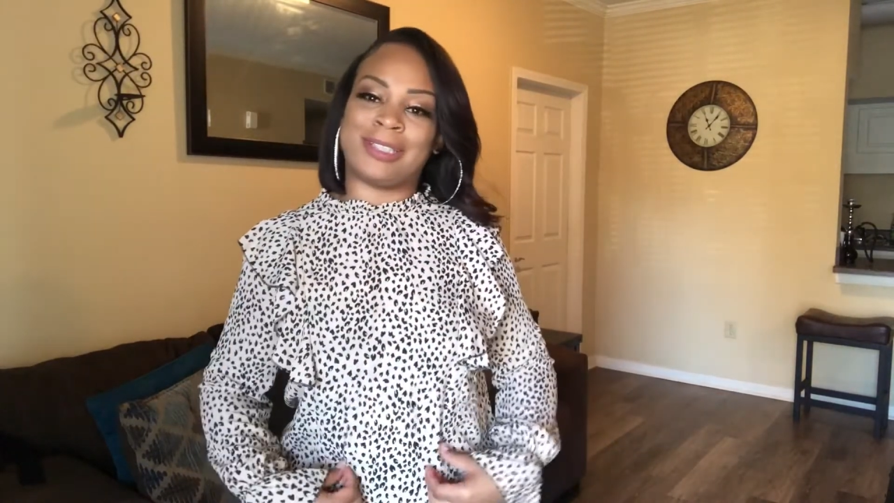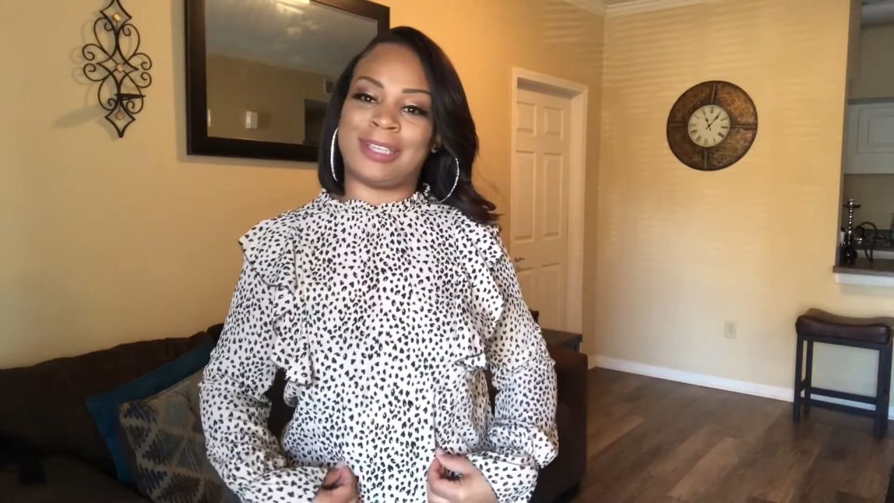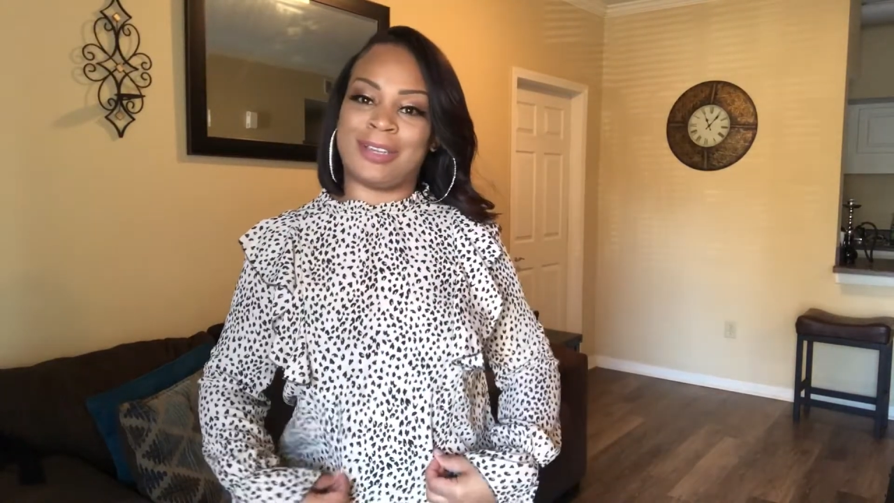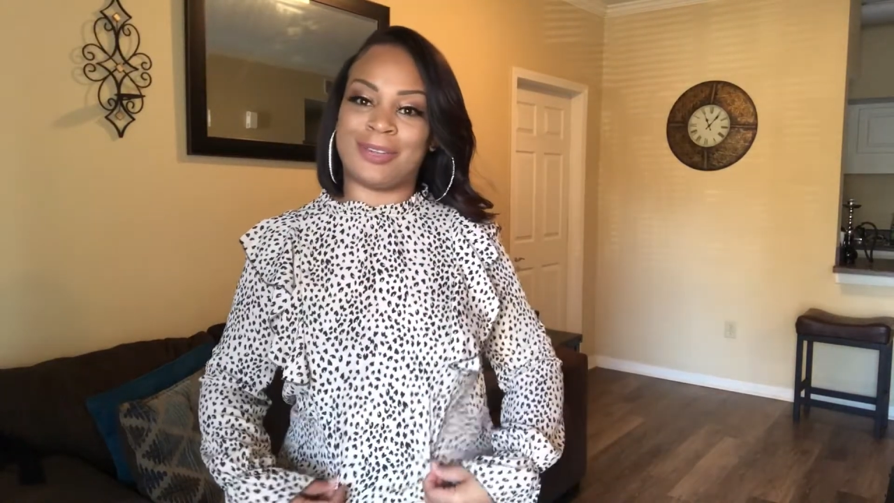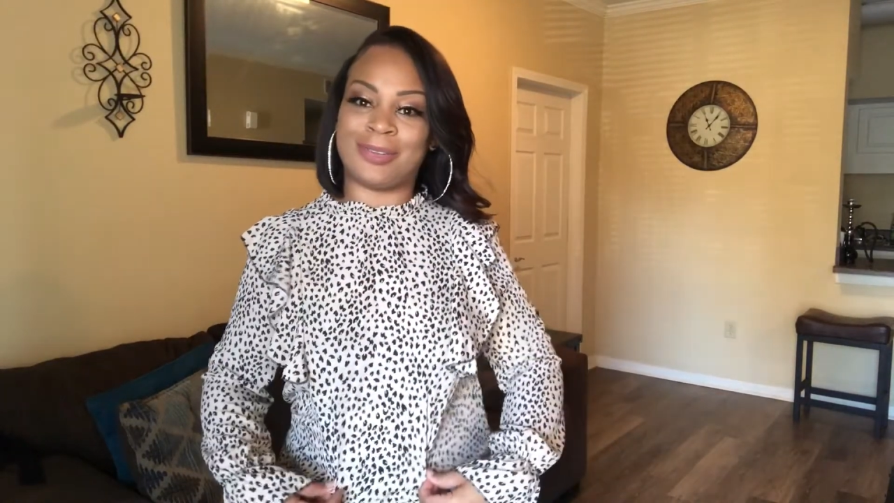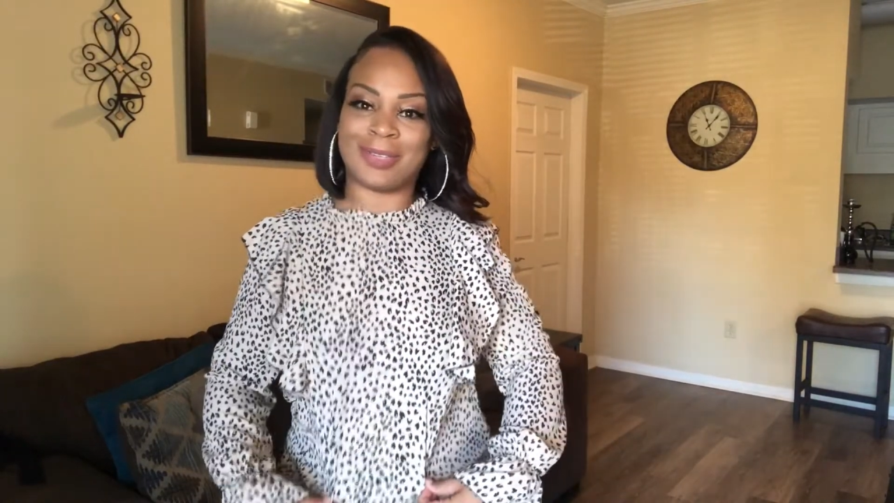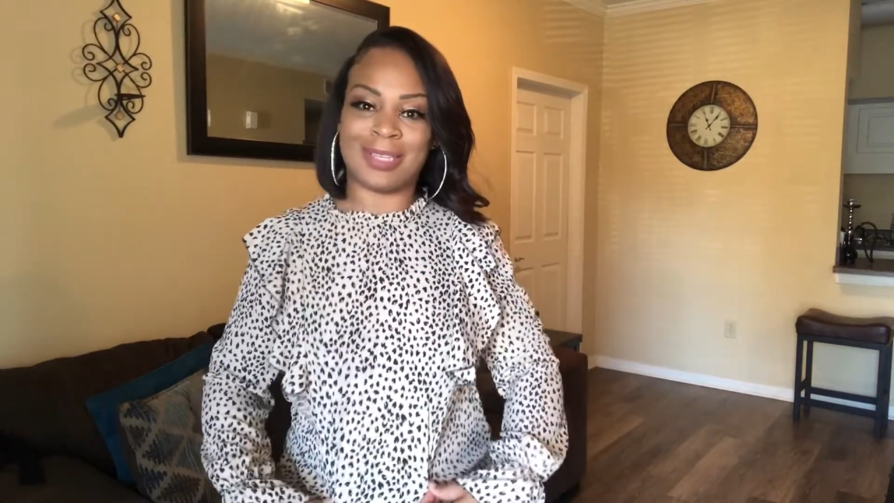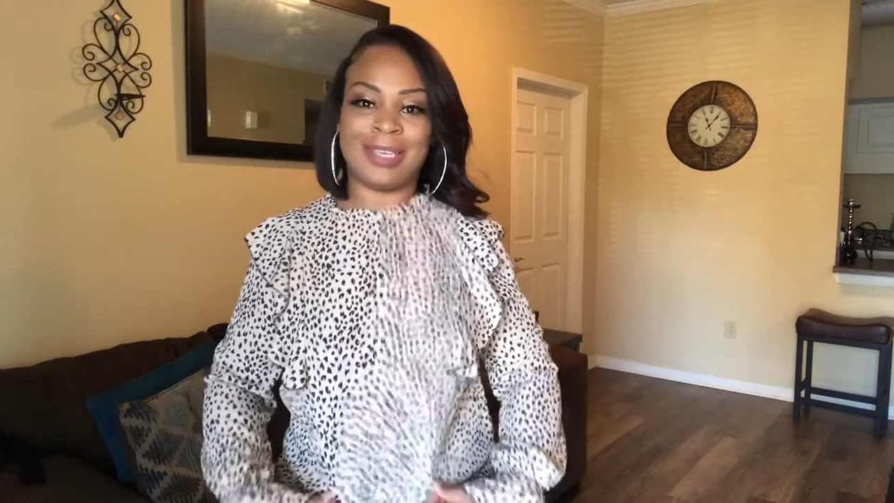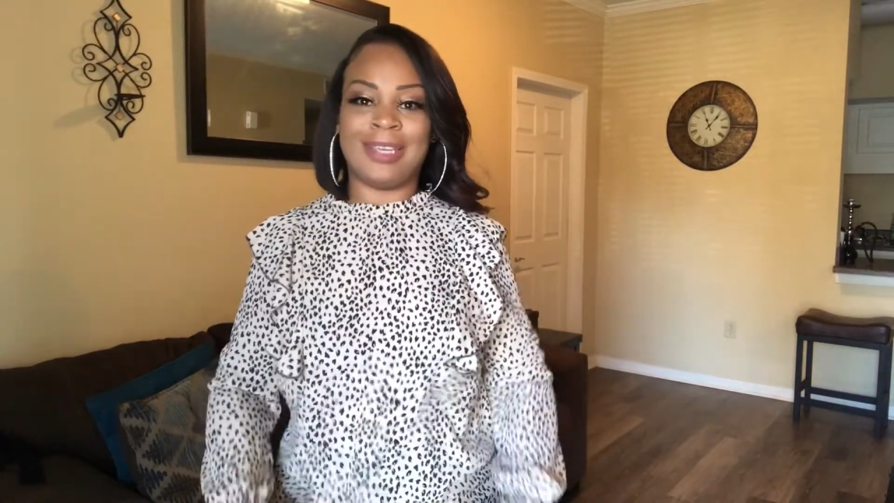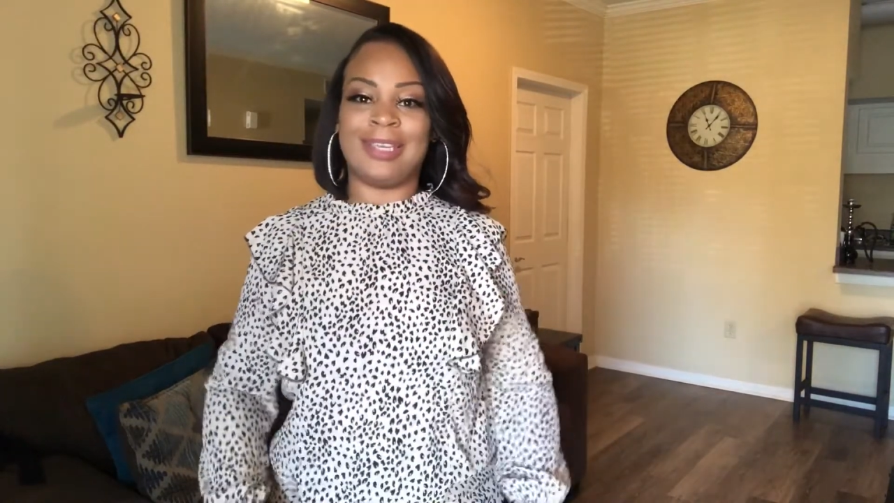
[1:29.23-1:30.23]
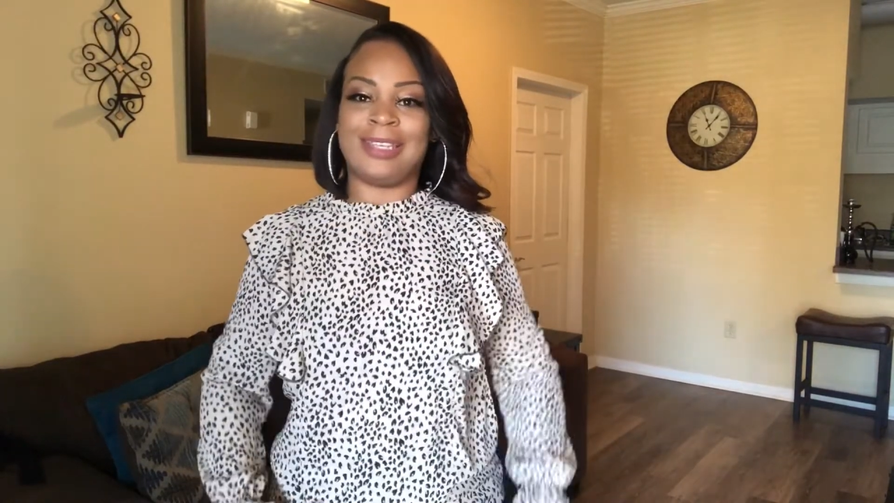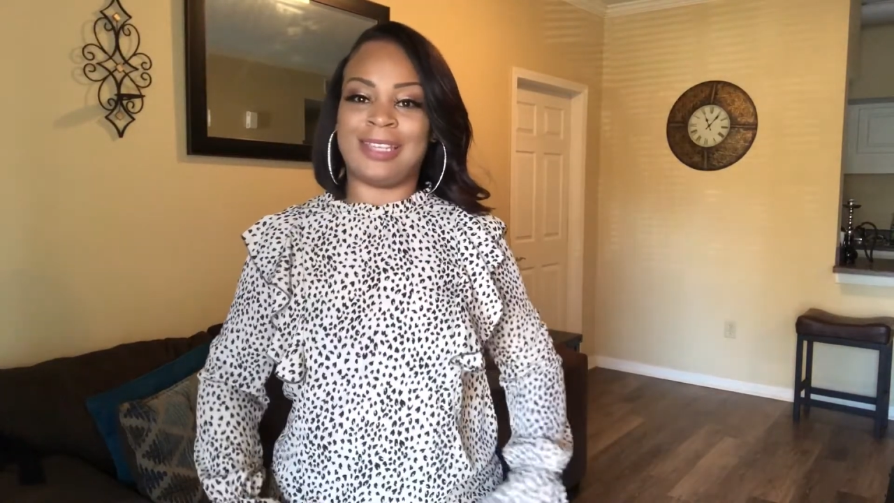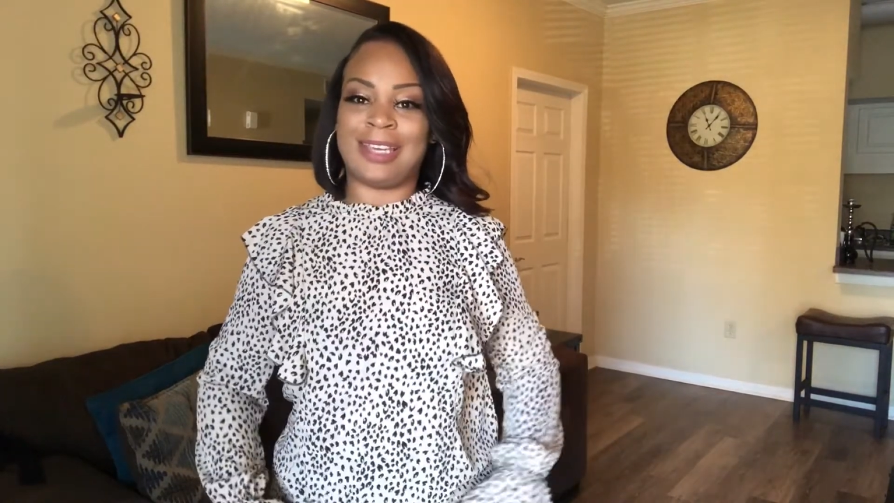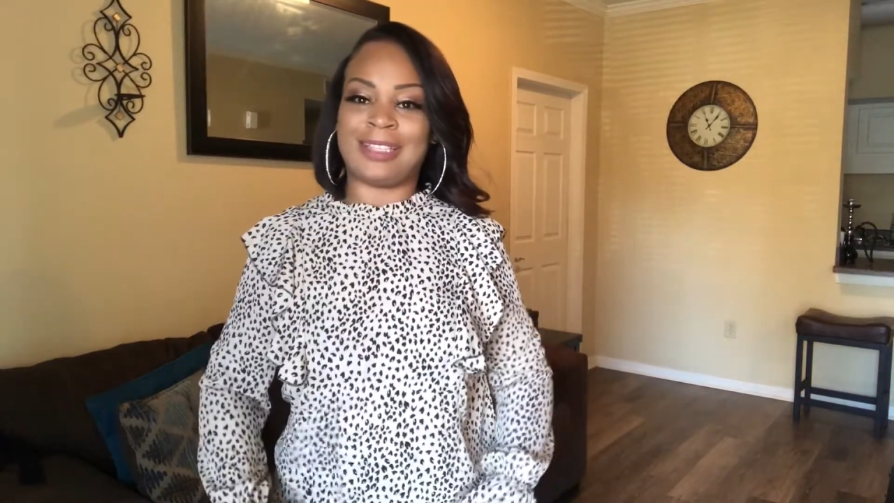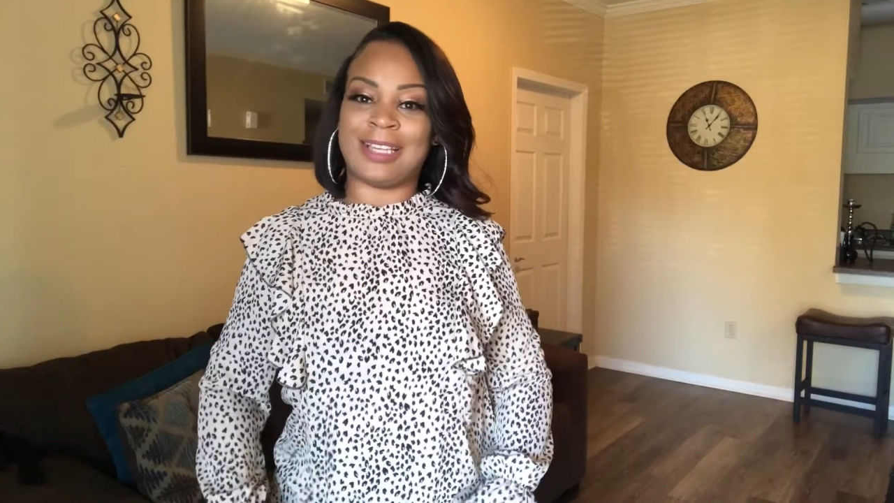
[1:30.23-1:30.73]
So yes,